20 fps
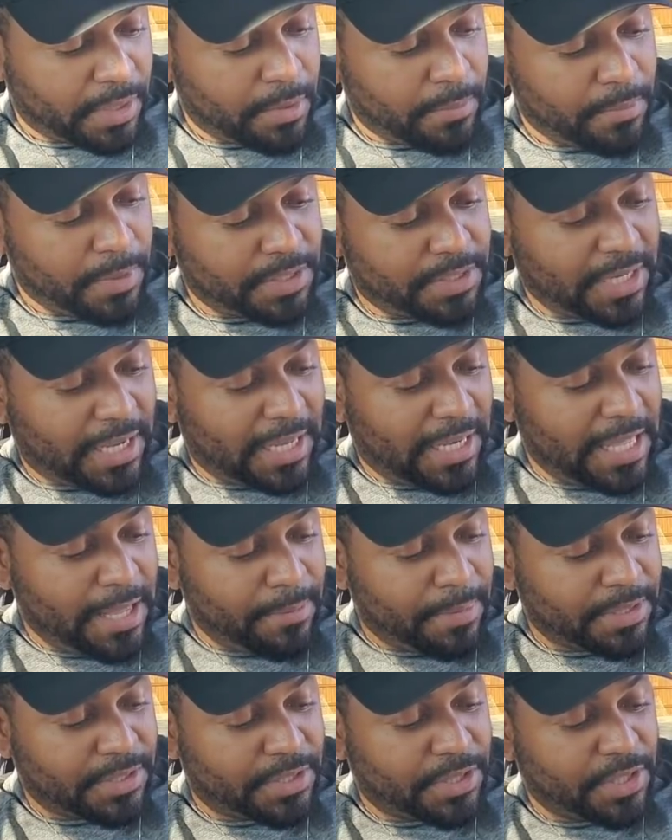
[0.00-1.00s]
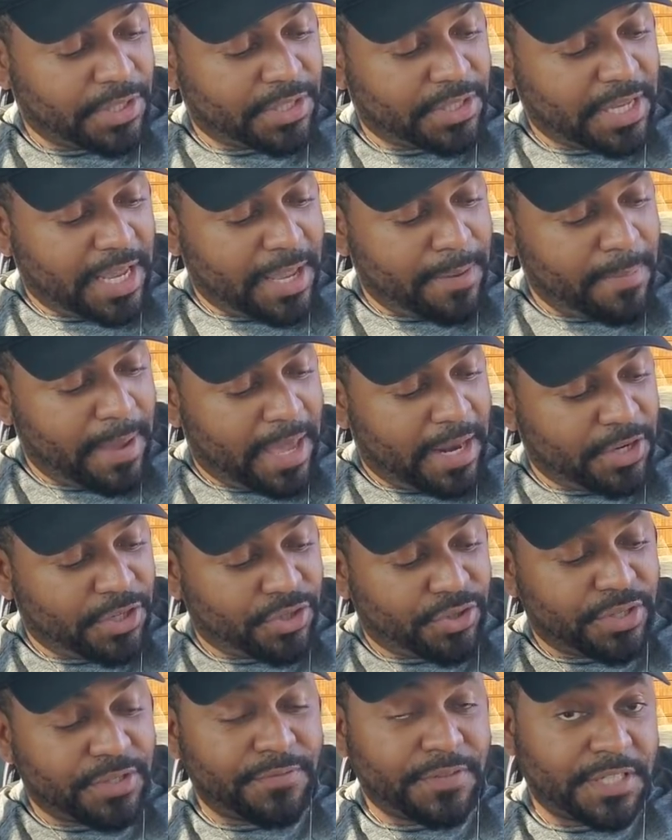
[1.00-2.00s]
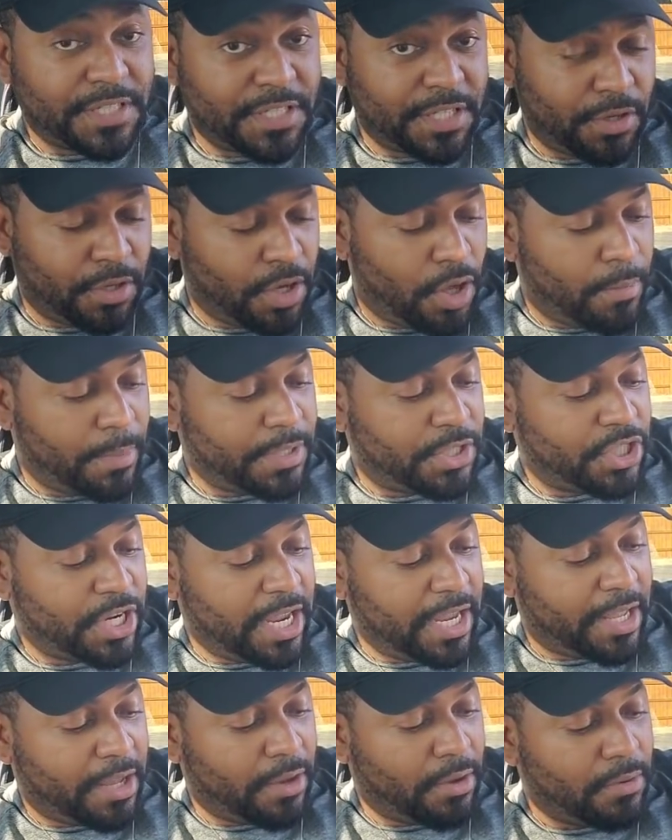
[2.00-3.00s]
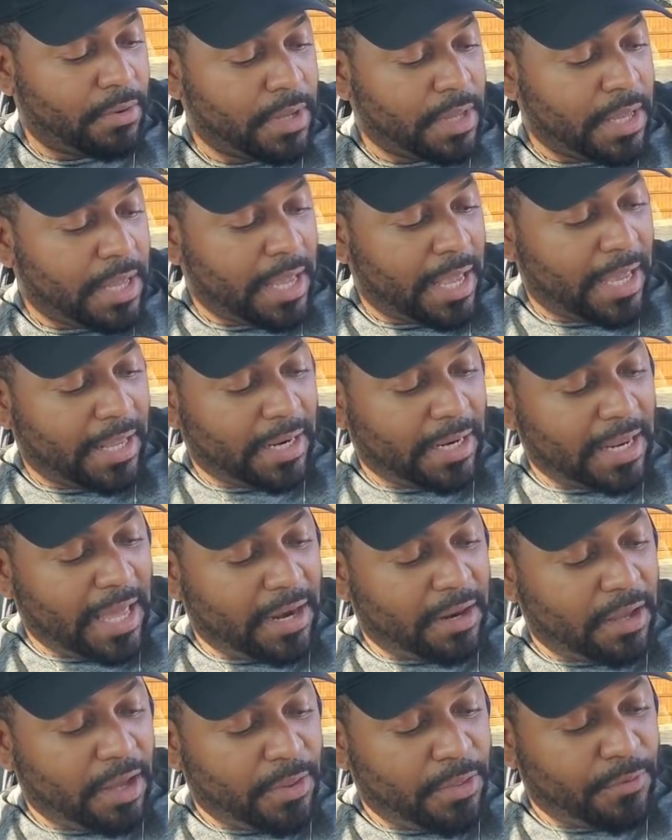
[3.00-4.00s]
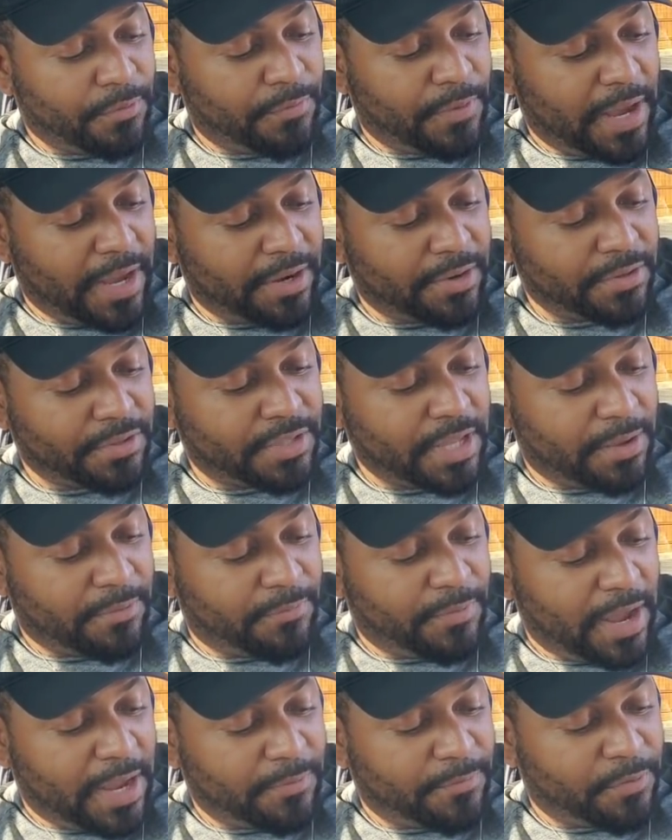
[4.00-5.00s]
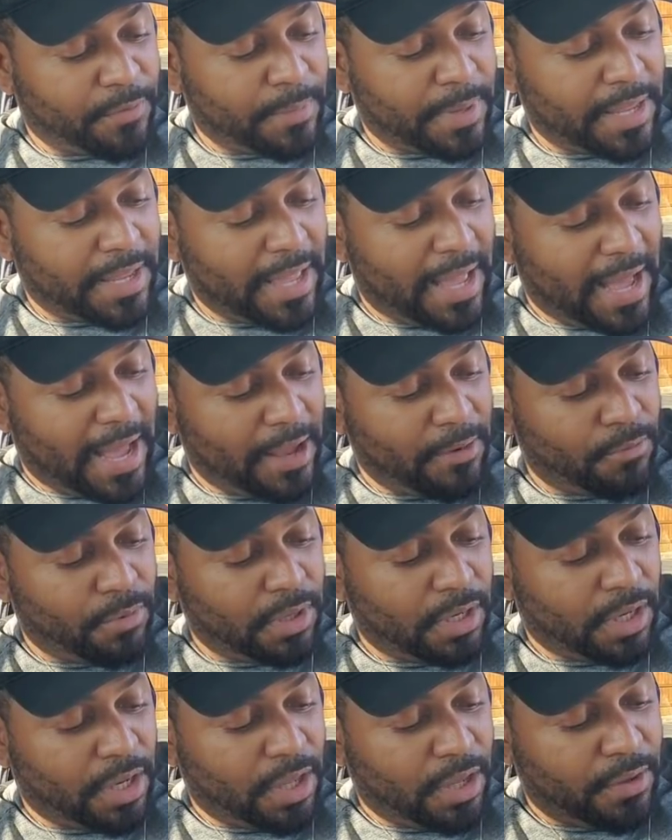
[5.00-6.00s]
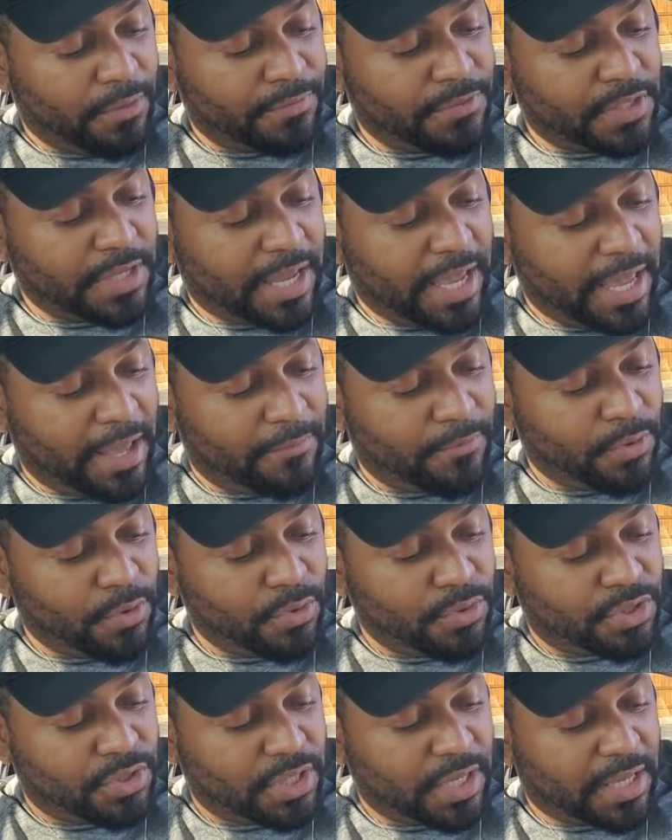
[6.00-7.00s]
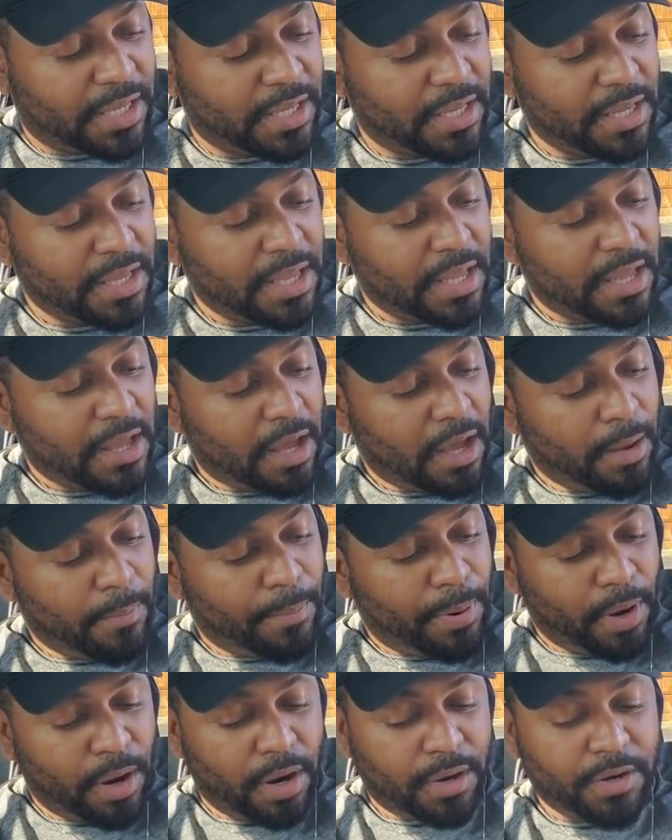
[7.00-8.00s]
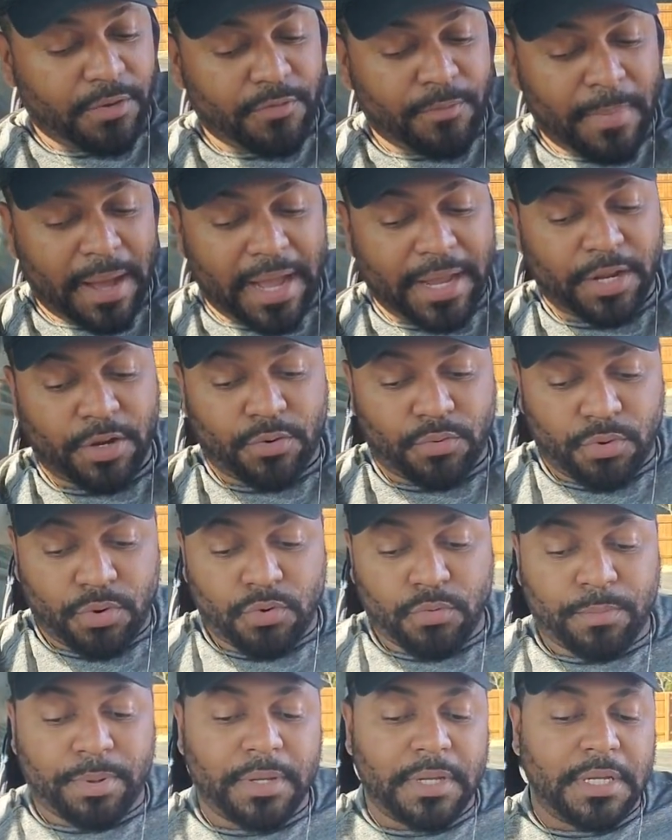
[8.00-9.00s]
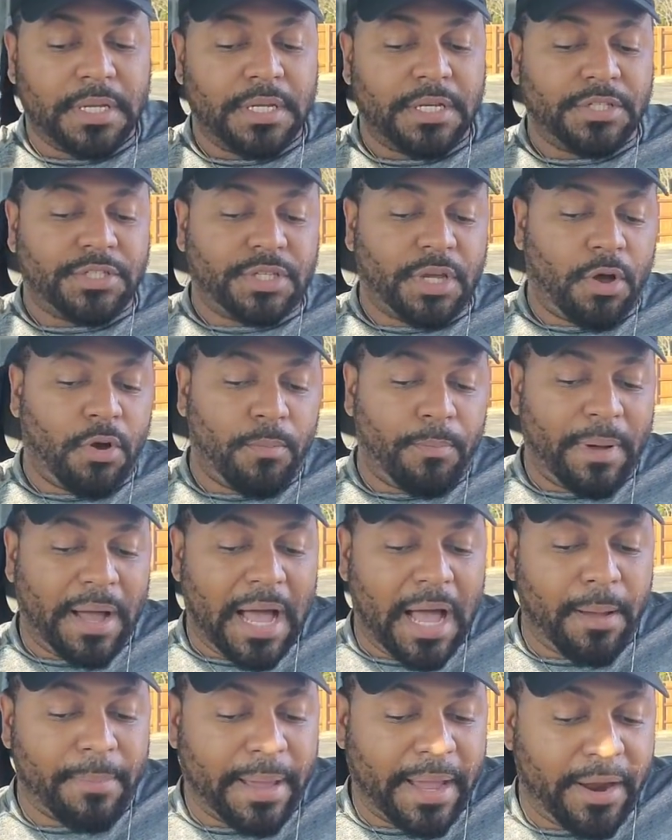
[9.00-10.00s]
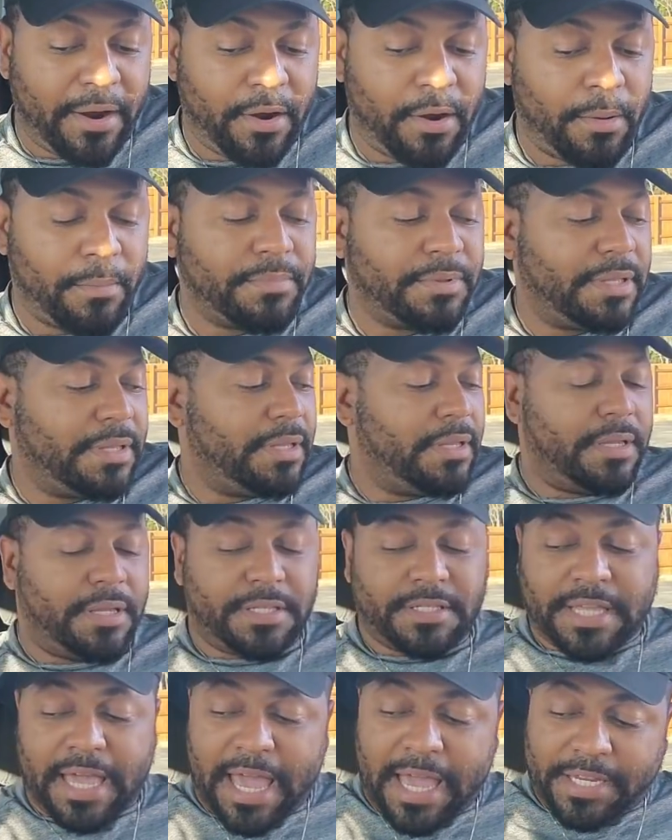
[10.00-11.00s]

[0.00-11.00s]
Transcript: Mr. Klimas, the same manager as Vasyl Lomachenko and a lot of other fighters that fight for me, I would love to have Usyk a part of my group. So Bob Arum is